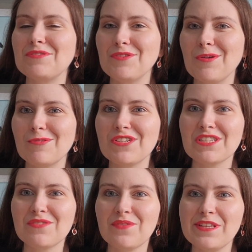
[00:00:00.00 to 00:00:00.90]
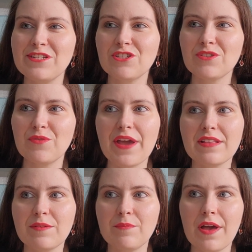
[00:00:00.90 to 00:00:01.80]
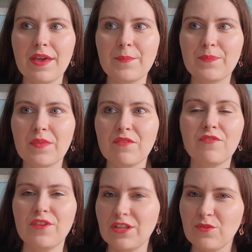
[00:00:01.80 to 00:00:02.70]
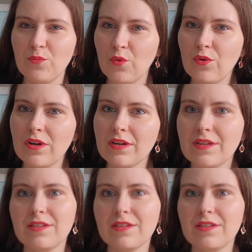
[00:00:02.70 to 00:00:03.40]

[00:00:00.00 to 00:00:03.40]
you know, just finished writing my third book.